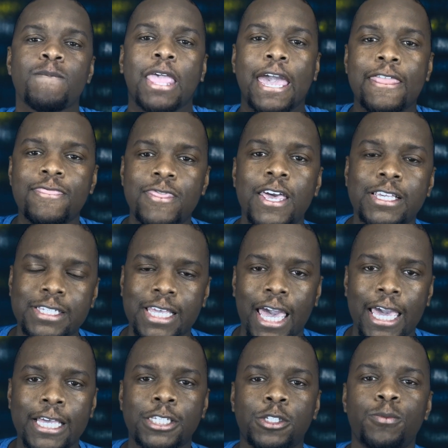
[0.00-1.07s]
In this
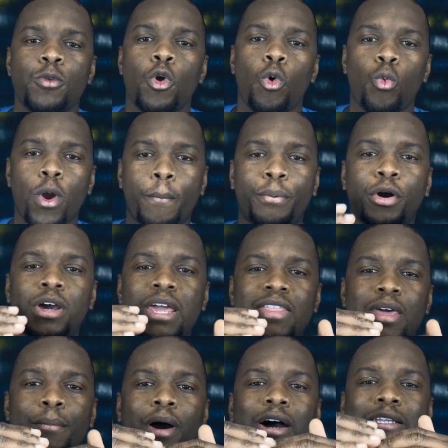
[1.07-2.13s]
case, we're putting
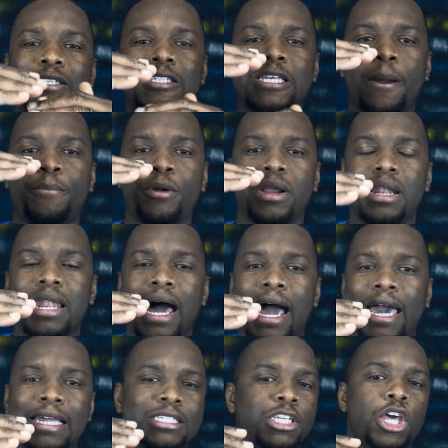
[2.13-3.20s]
them on separate
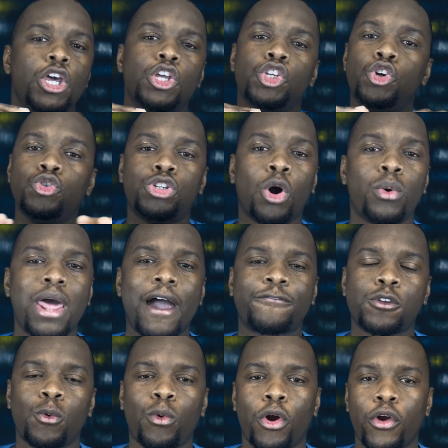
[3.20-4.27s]
lines. You don't have
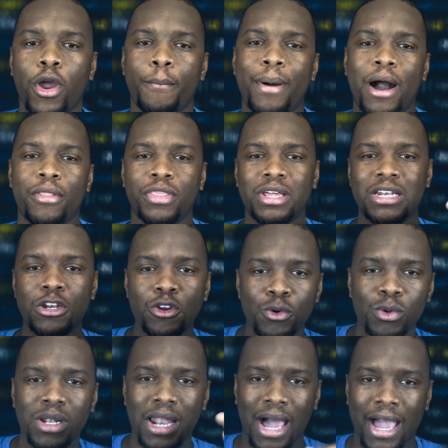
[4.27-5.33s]
to worry about the
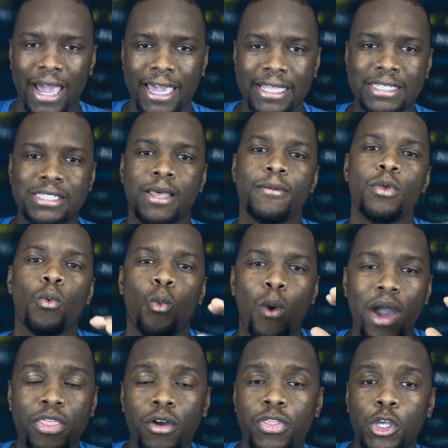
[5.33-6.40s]
new lines,
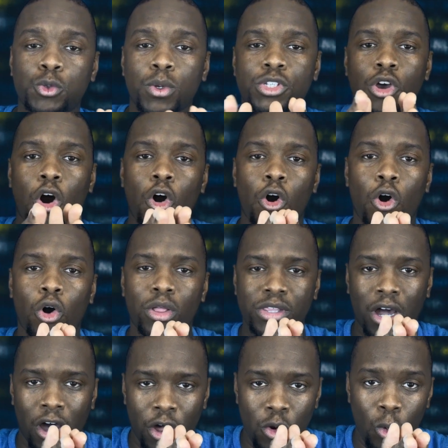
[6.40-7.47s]
whether this was
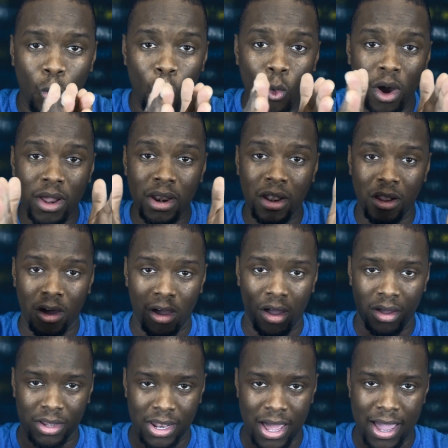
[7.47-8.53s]
all on one
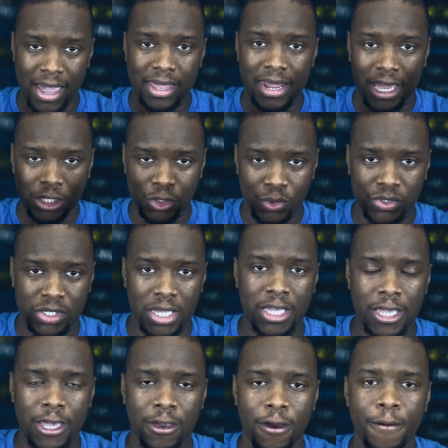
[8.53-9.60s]
long line, as you see
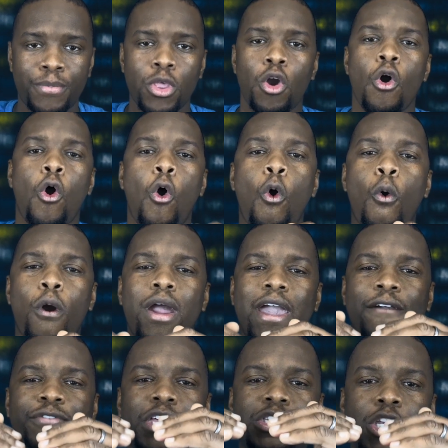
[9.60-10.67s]
here, or
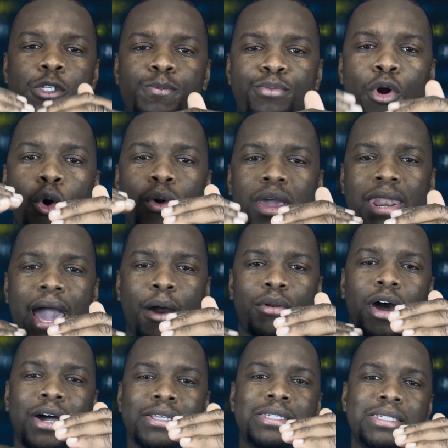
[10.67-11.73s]
if this is broken out
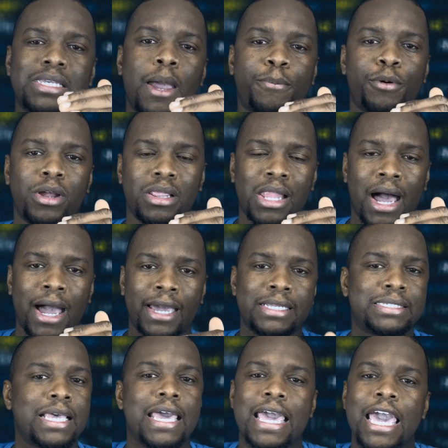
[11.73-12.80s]
on separate
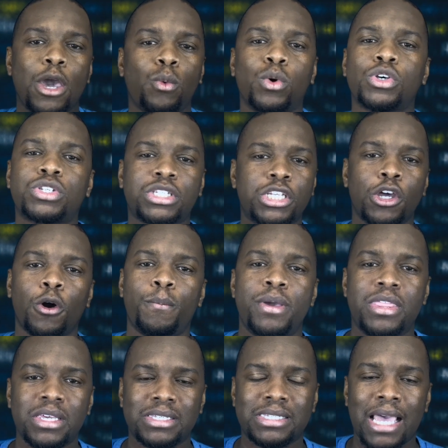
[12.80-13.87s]
lines, it will still be
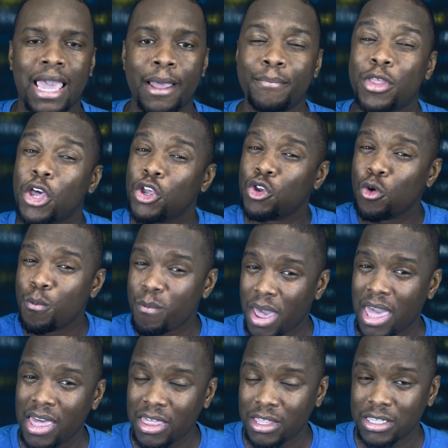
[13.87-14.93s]
the same. You
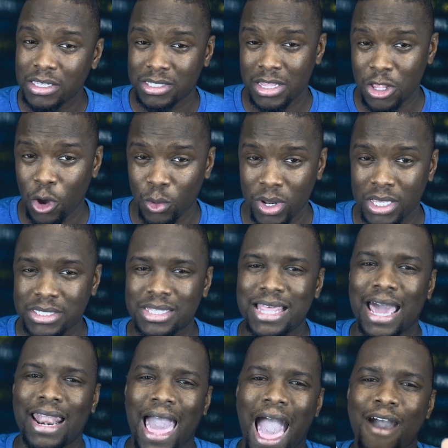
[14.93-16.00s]
may notice
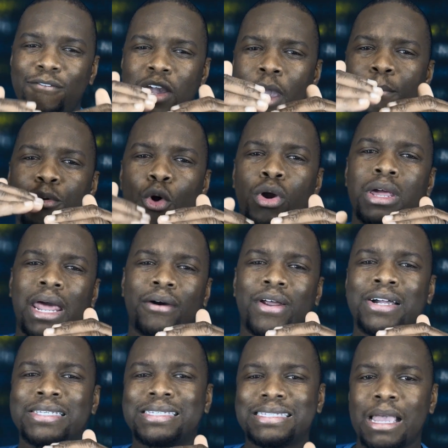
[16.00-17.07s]
that having it broken out
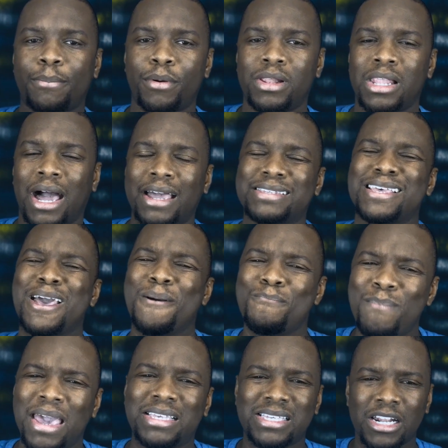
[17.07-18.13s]
on separate lines
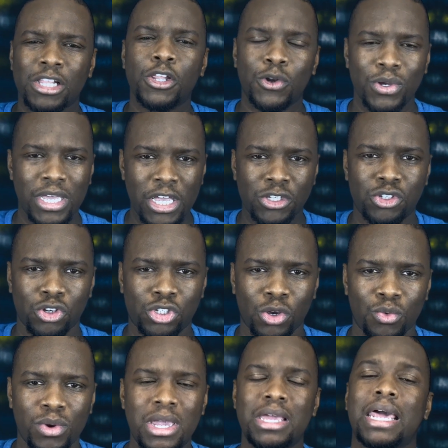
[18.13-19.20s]
makes it a little easier to
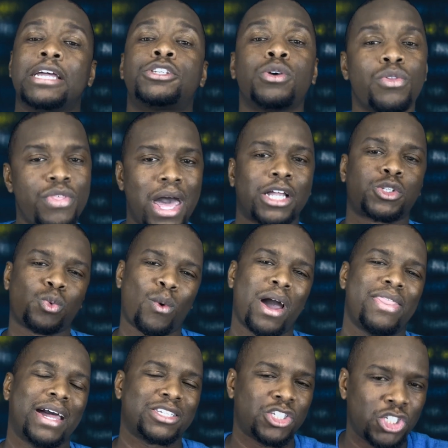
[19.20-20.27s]
read, and so that's why
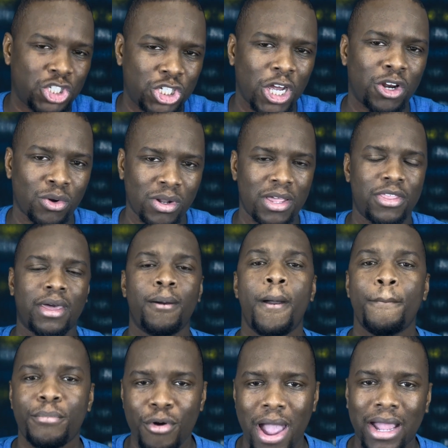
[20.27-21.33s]
that's generally the
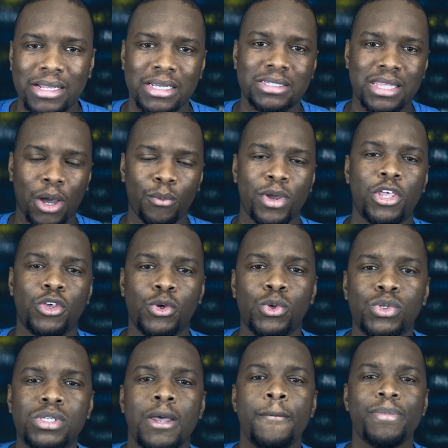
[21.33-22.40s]
practice that we
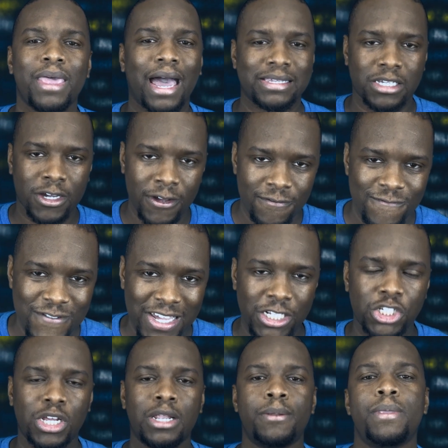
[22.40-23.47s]
use as a
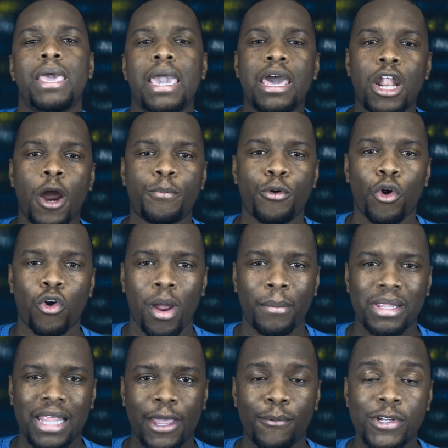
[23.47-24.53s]
convention in our
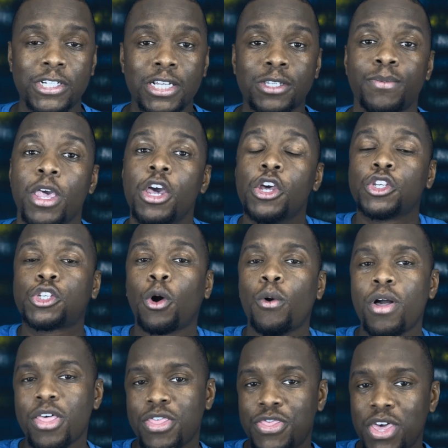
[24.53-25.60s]
programming languages.
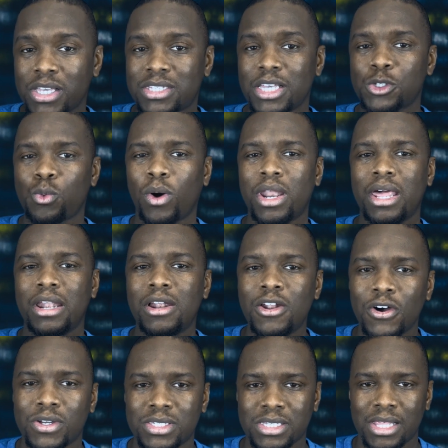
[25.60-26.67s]
So this is what it
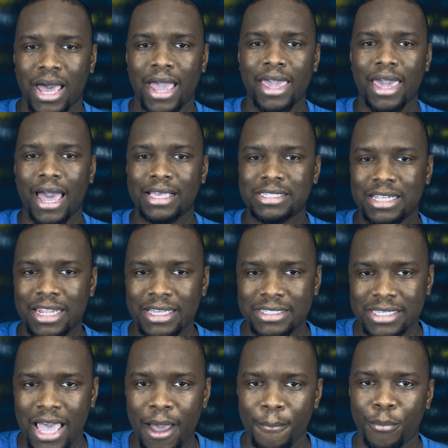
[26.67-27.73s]
looks like as an
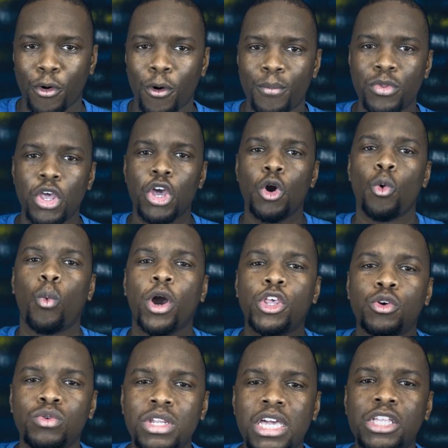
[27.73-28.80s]
example. What
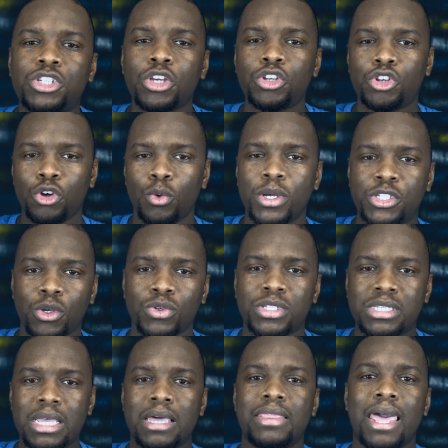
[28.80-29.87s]
you need to do, as you'll
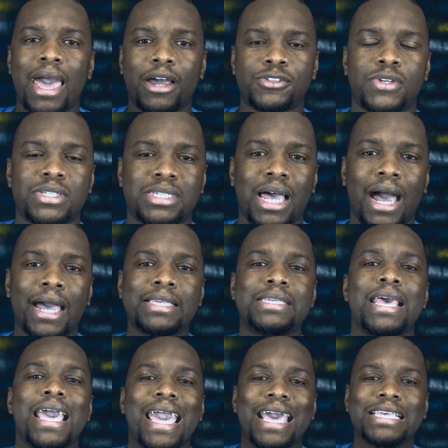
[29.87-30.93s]
see in the exercise,
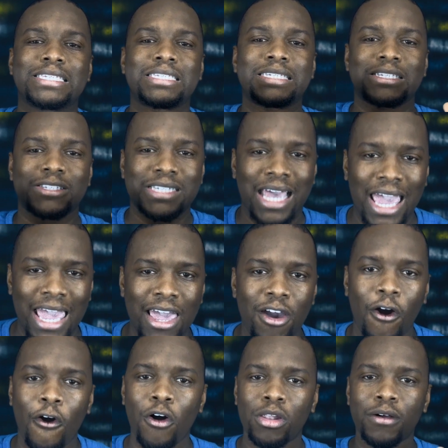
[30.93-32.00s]
is take
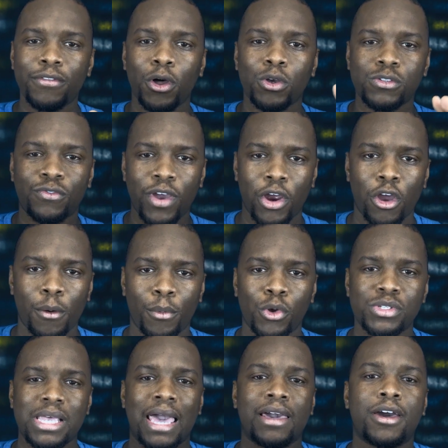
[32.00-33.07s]
all of those
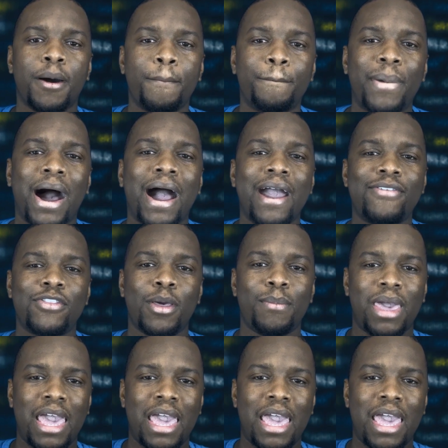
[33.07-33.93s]
variables and combine them